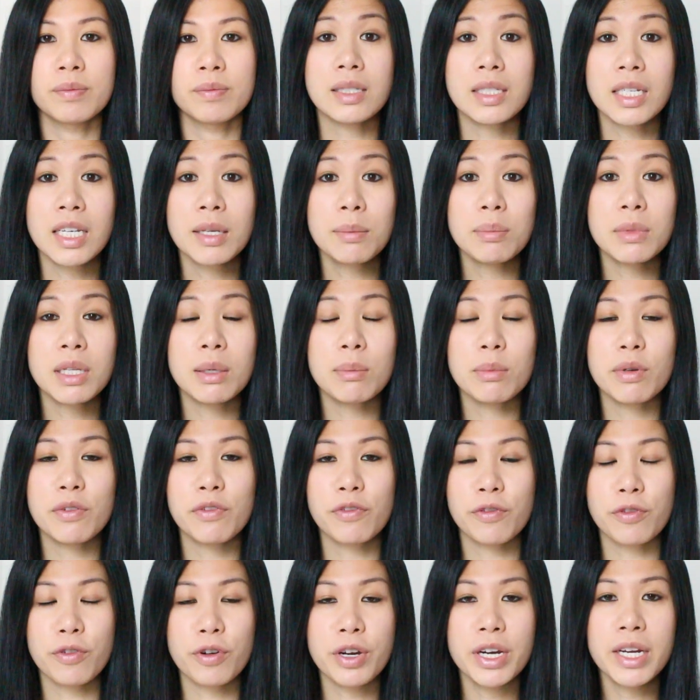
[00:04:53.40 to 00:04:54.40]
Tip number
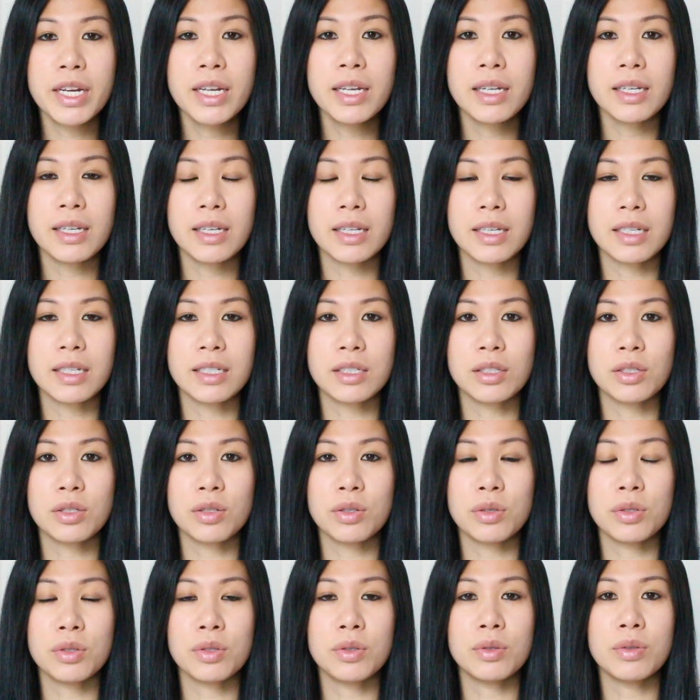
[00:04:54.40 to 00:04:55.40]
3 is
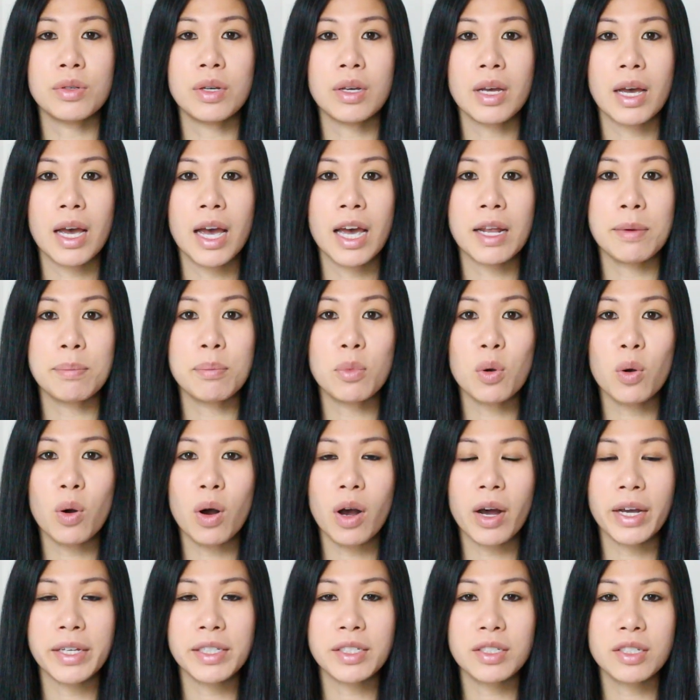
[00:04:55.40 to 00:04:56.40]
to add
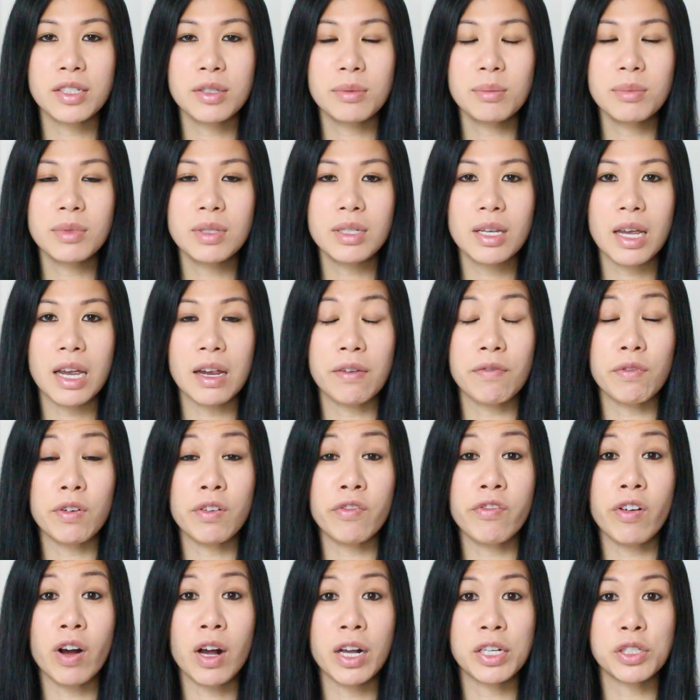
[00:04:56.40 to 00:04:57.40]
more items and
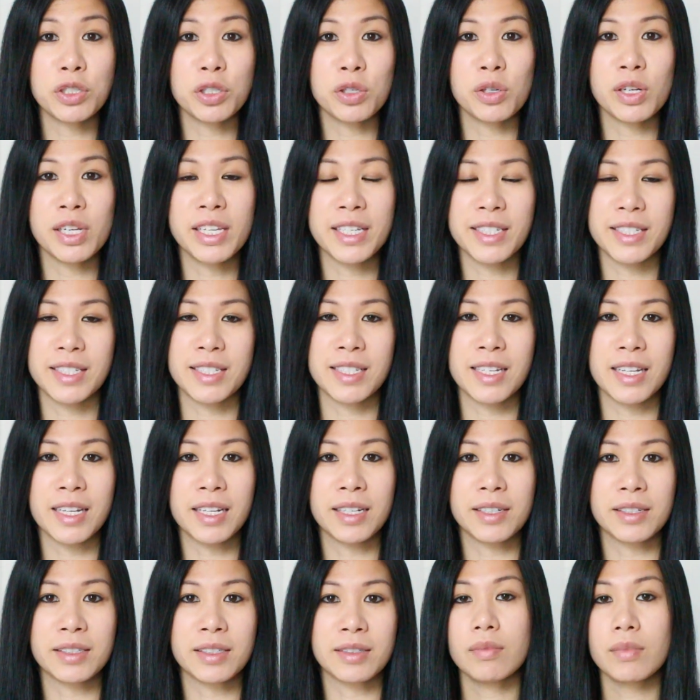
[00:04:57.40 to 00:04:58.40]
revise your
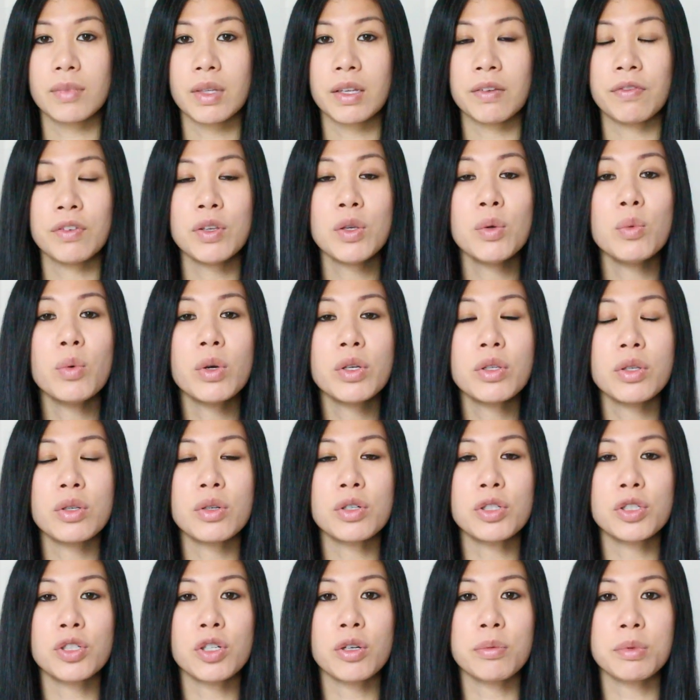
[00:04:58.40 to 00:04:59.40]
listing. If you want
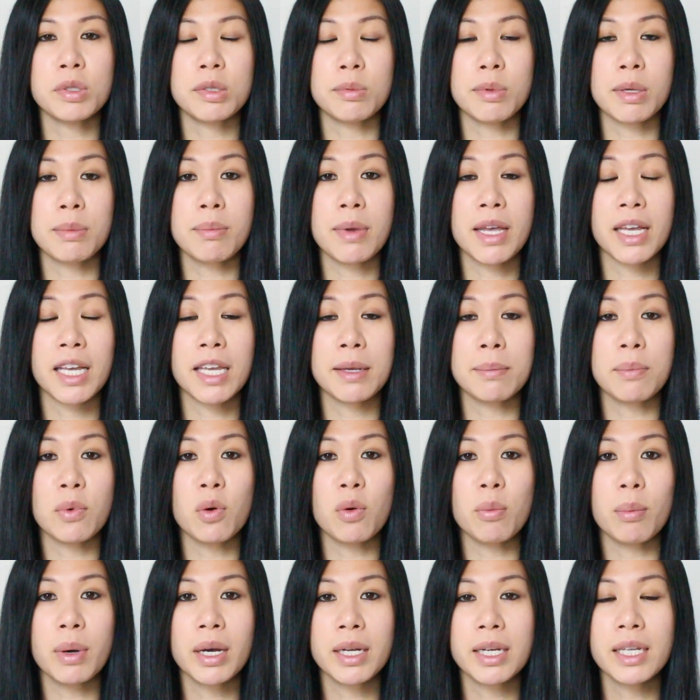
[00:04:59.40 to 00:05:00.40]
your shop to be making
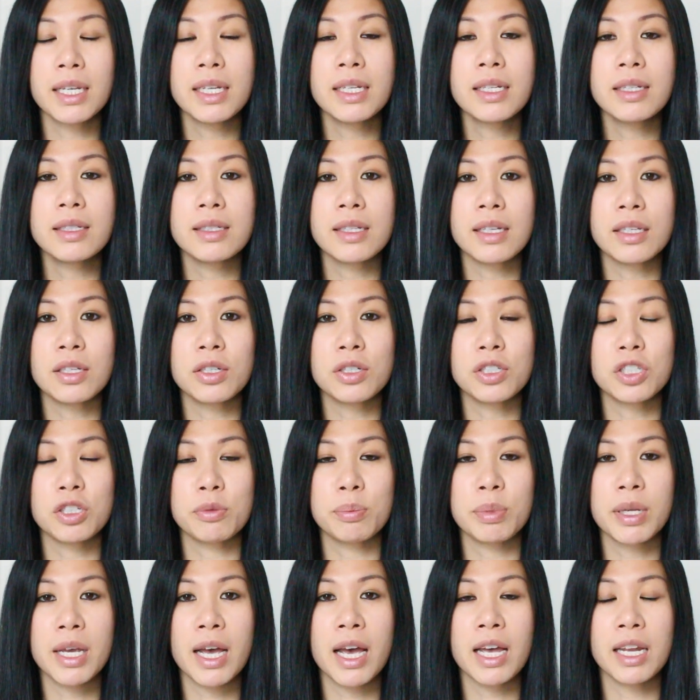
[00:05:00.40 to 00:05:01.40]
more money, then you
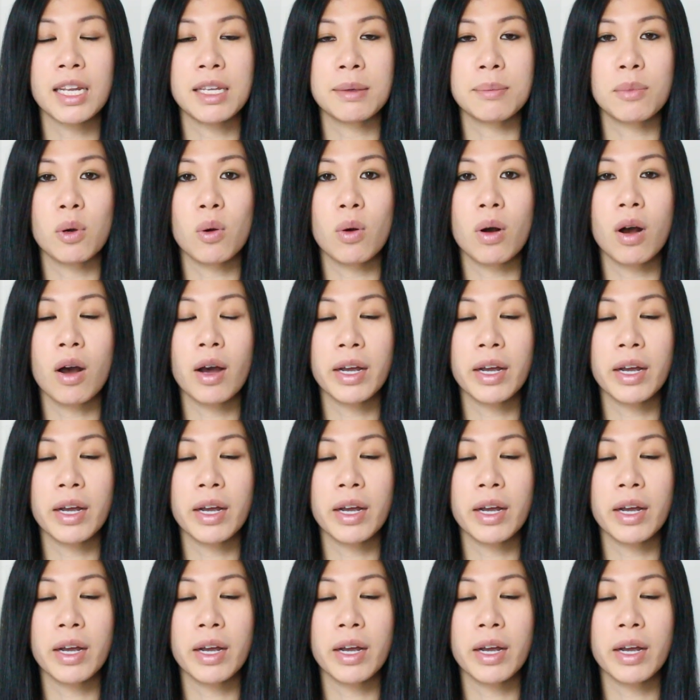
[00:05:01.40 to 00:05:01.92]
should be adding more